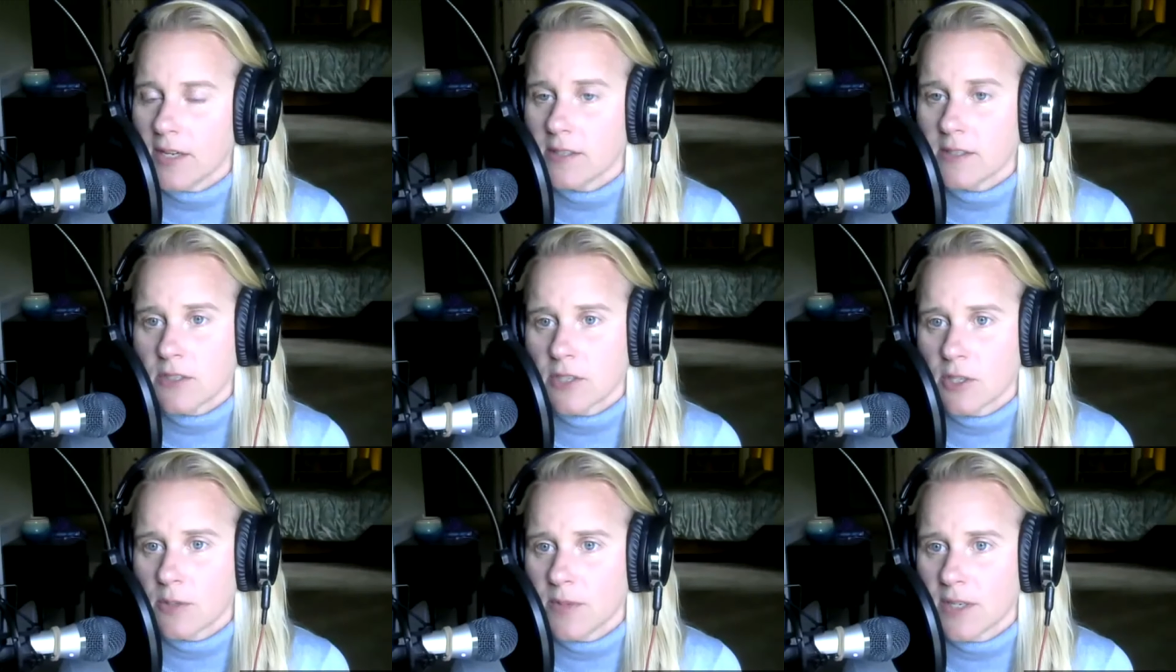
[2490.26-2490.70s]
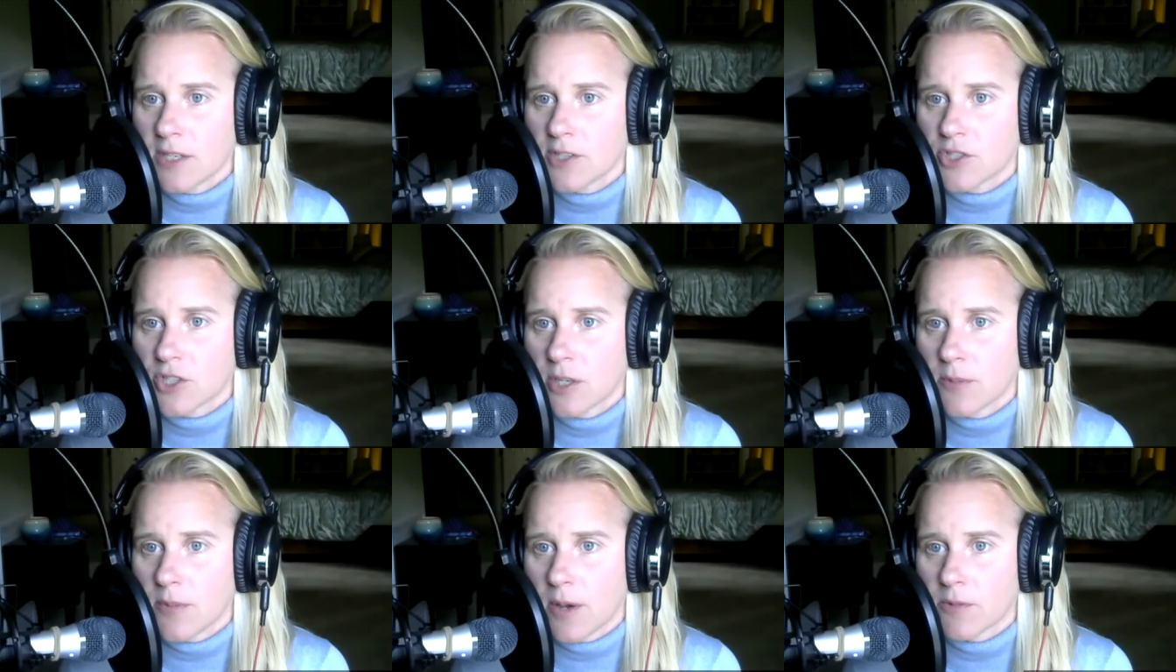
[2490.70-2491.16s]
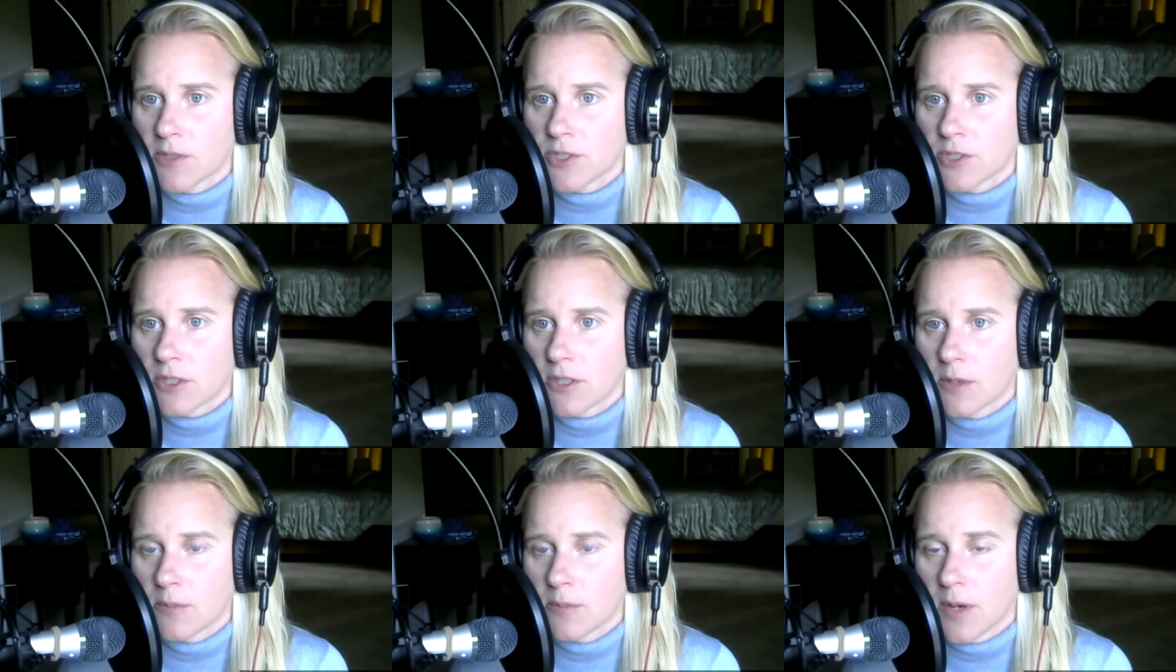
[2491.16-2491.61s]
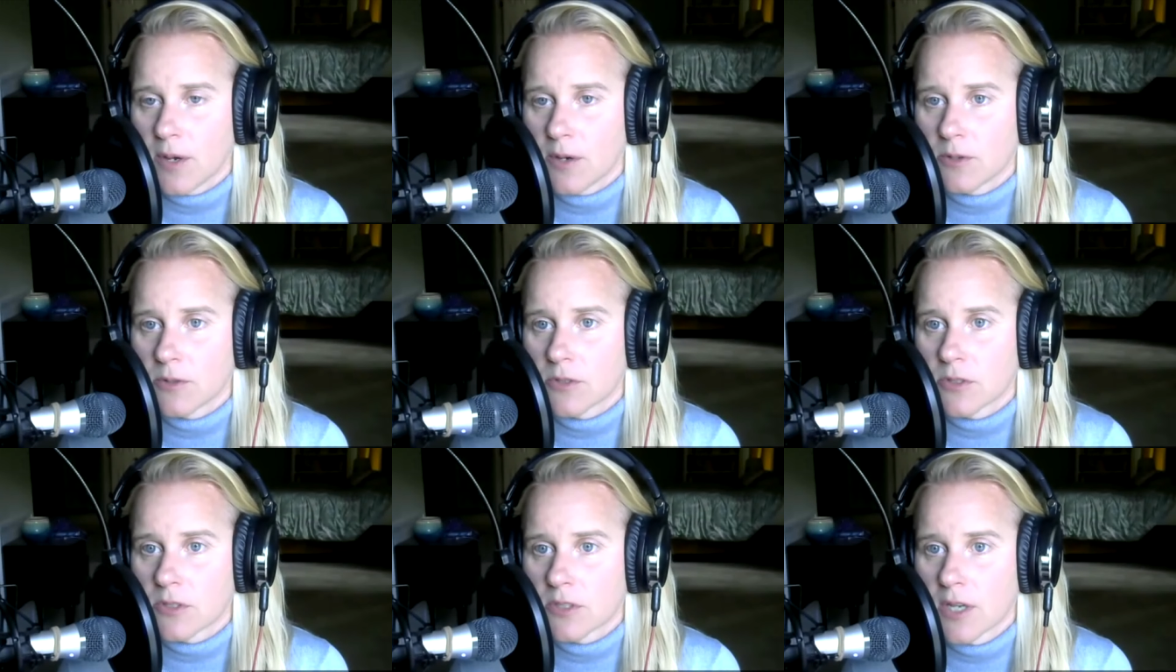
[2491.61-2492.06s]
a determination about what you're going to
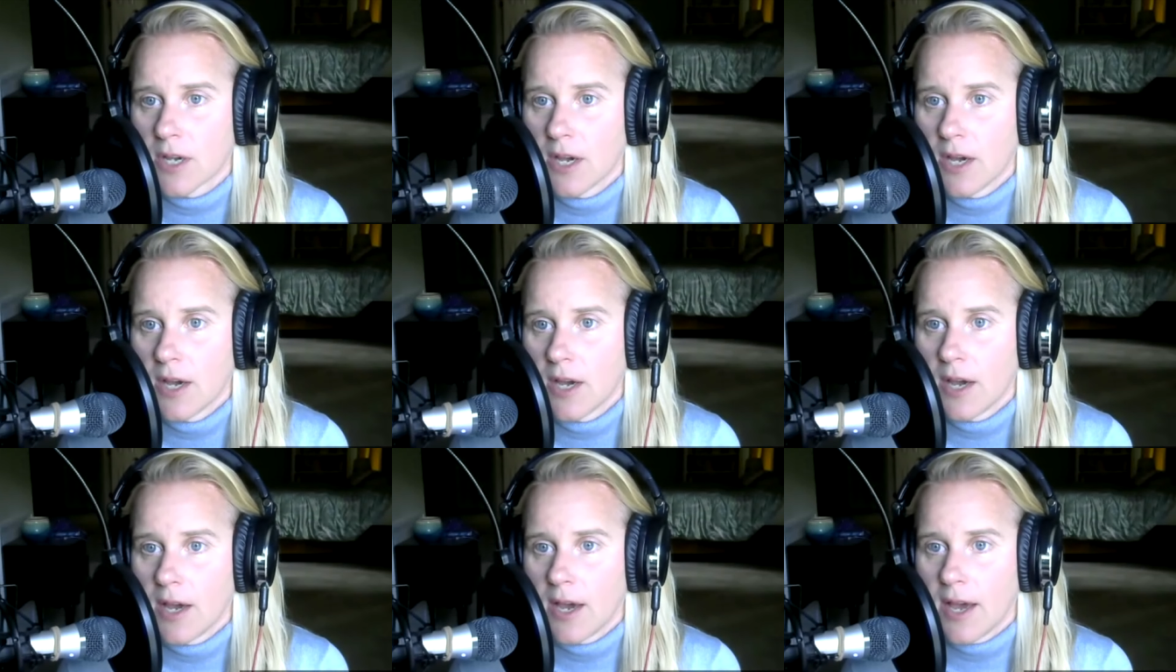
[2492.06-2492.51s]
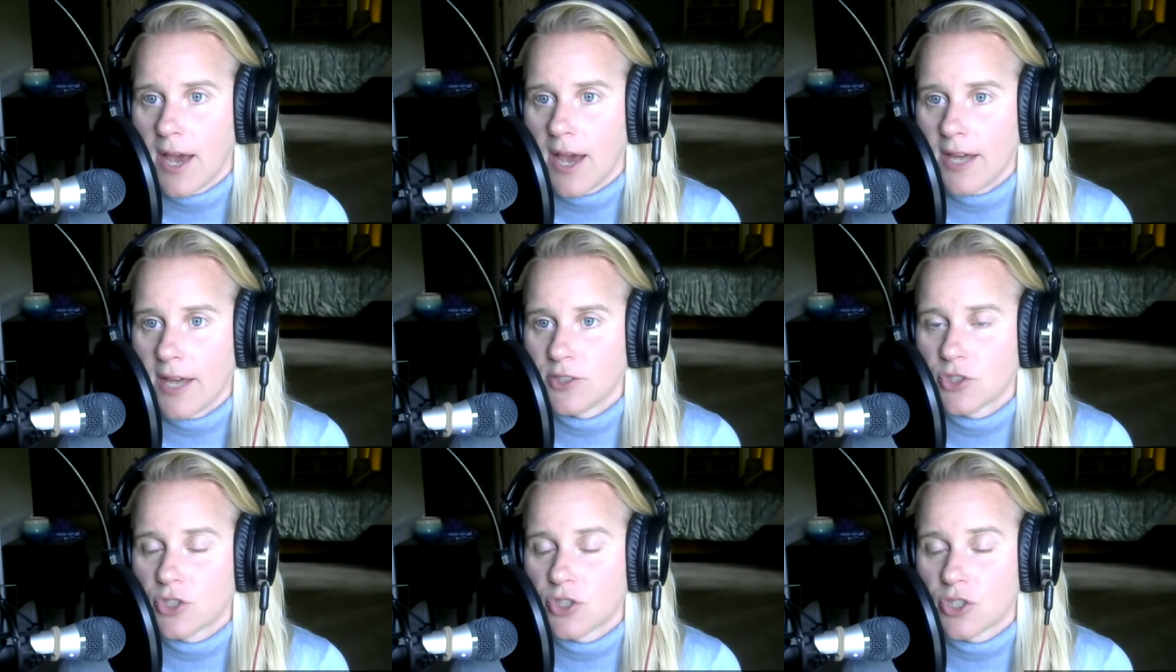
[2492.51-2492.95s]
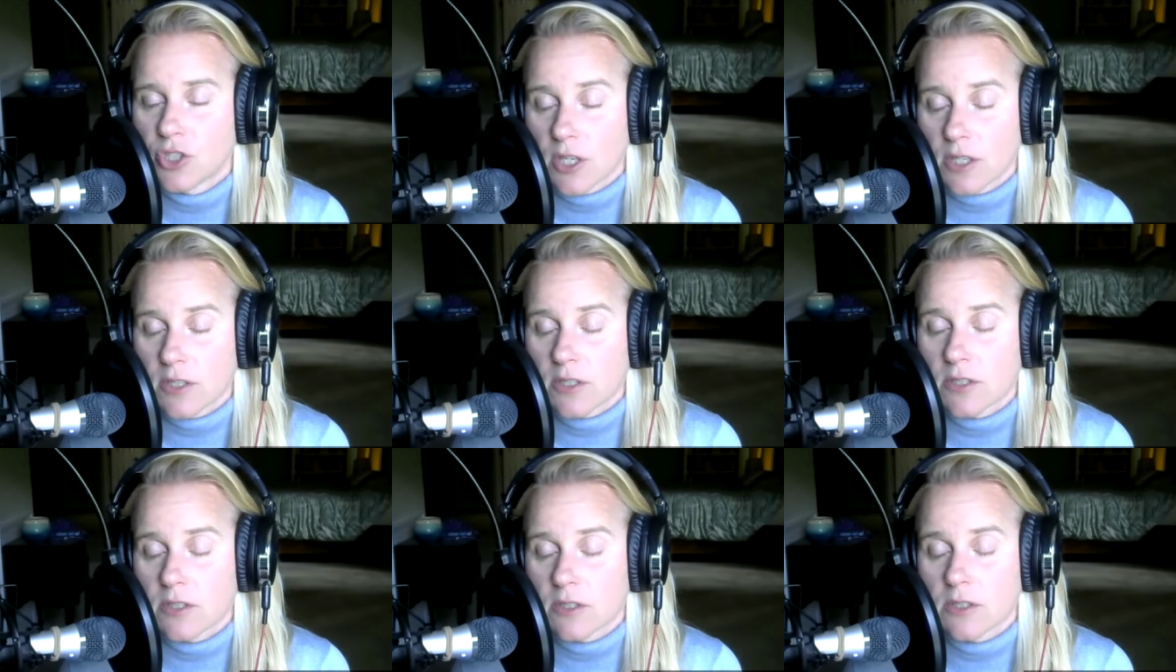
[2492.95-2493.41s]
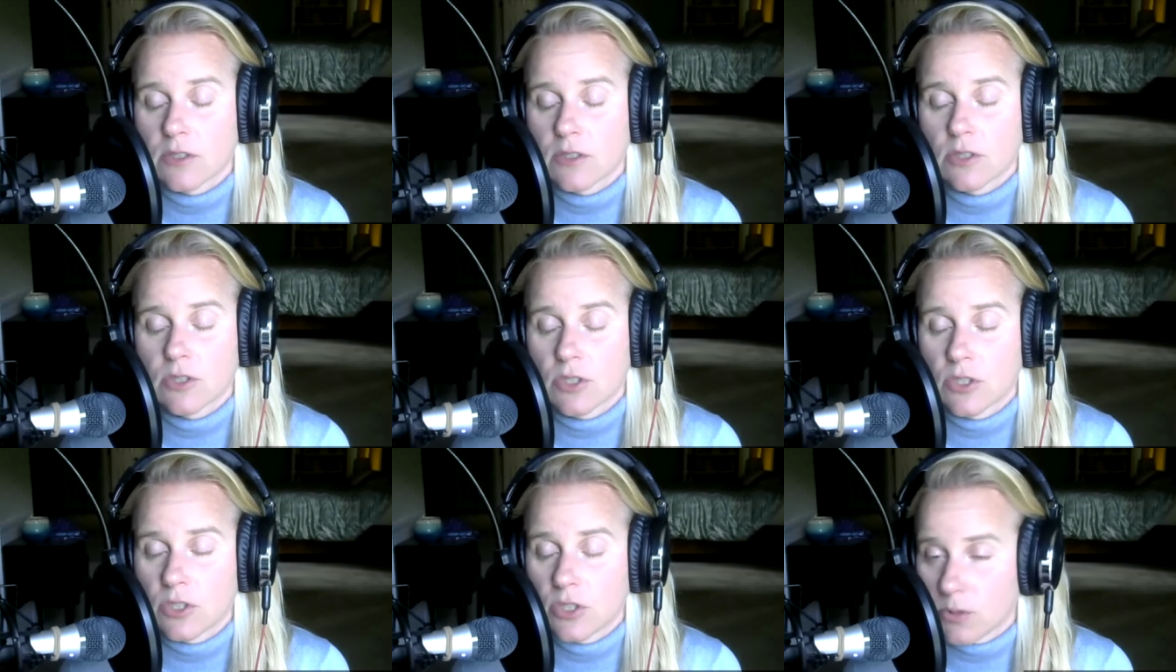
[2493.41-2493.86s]
post and just
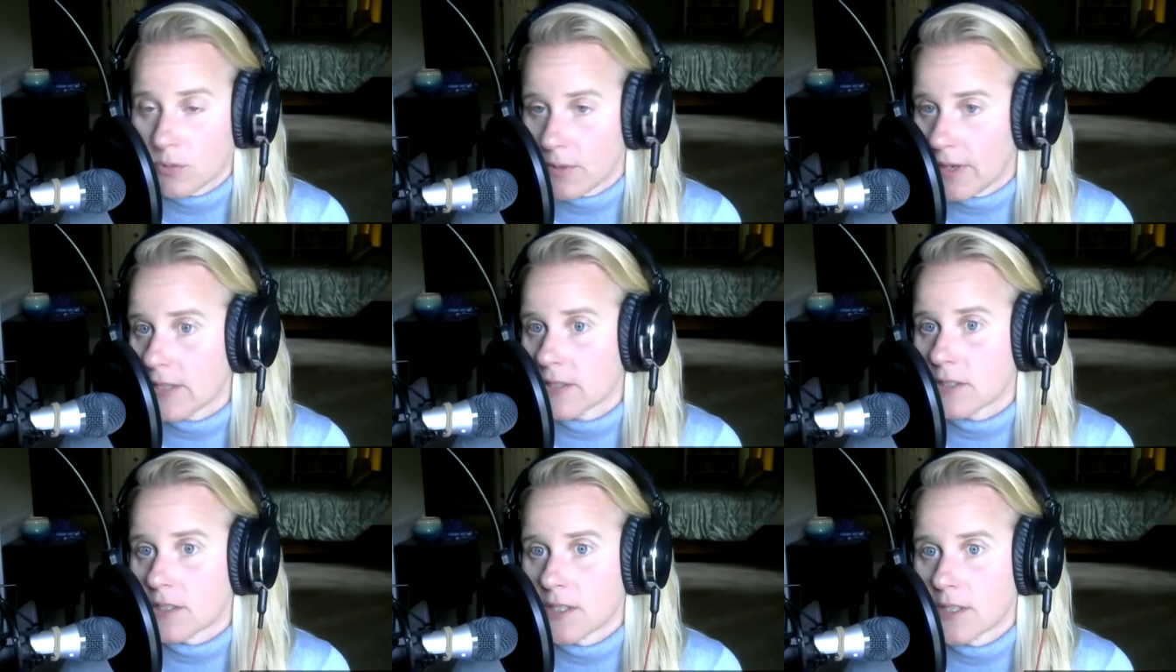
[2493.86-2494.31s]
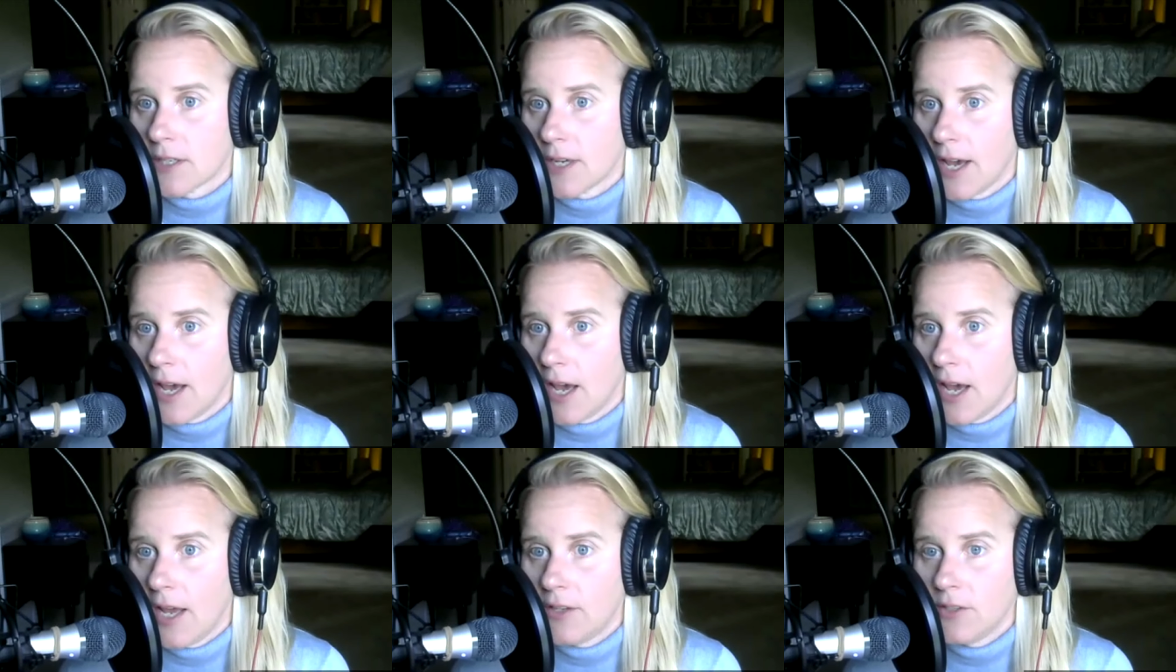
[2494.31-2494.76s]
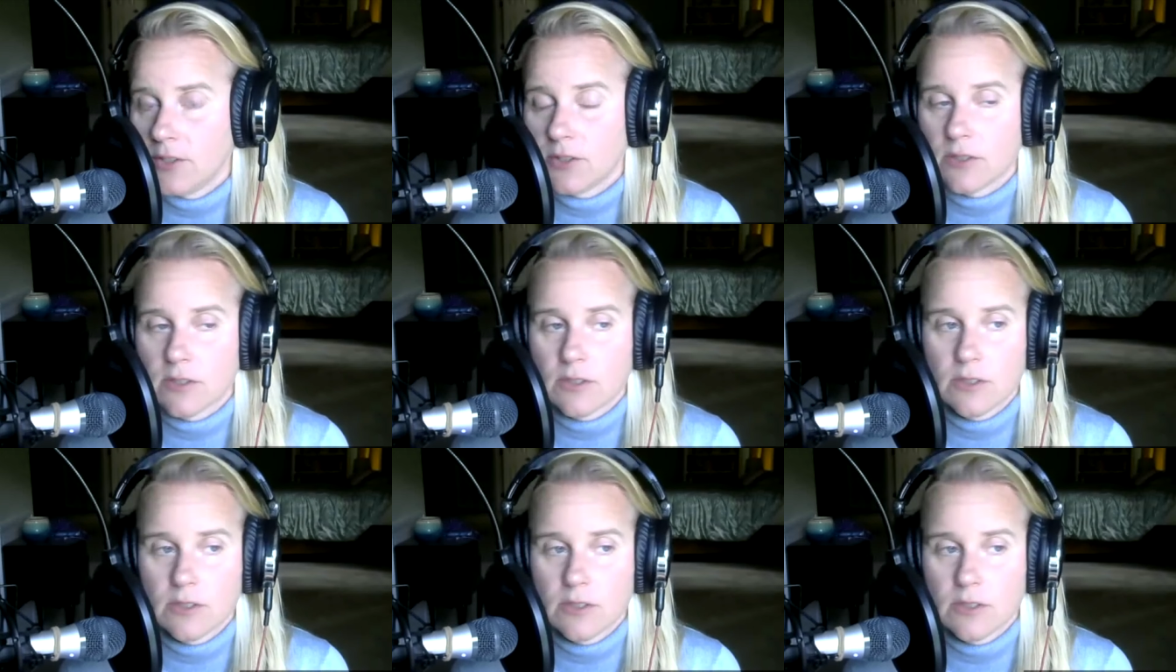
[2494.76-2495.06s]
do it. And yeah.